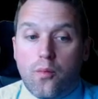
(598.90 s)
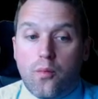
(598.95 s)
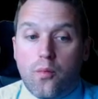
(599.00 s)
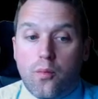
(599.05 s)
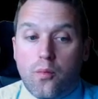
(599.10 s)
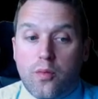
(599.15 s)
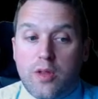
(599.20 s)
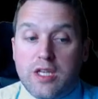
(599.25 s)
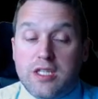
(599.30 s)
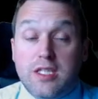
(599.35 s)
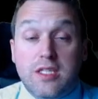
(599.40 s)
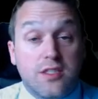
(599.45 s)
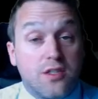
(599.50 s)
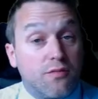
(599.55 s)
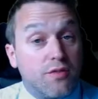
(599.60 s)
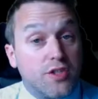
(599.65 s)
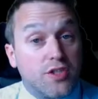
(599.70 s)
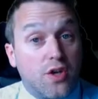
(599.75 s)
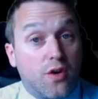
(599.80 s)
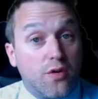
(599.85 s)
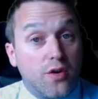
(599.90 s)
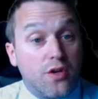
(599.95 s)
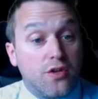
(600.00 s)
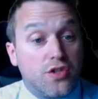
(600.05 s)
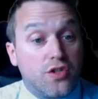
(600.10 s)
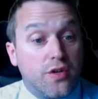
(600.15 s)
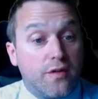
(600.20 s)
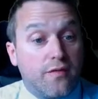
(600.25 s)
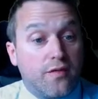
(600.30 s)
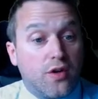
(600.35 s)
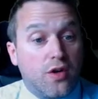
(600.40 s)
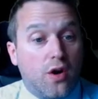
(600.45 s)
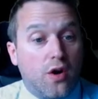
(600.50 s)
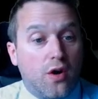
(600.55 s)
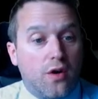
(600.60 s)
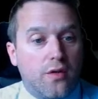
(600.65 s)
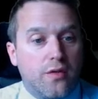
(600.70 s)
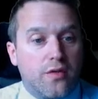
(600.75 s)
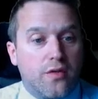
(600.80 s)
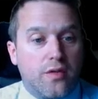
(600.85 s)
this is the result you should have
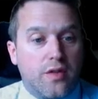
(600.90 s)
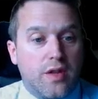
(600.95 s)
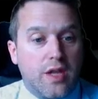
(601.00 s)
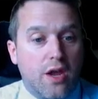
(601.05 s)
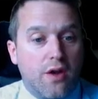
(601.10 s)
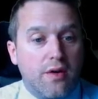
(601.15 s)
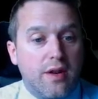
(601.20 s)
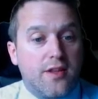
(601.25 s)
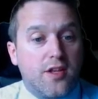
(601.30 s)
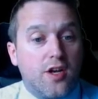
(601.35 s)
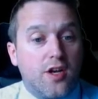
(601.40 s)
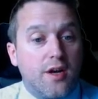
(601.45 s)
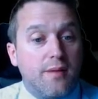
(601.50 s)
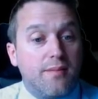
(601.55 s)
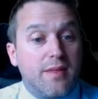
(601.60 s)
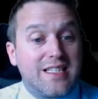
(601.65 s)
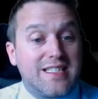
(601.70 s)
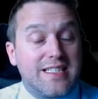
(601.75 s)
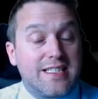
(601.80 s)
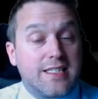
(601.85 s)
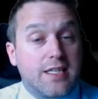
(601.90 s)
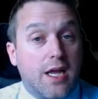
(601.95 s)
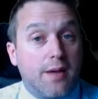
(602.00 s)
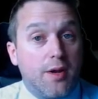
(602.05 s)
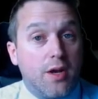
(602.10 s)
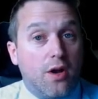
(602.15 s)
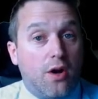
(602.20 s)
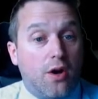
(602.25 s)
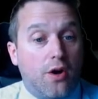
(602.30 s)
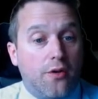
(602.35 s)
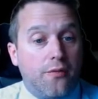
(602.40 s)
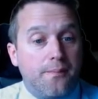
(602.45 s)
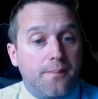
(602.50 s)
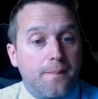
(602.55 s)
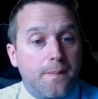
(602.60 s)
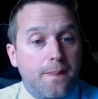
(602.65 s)
got. The only time this is coming on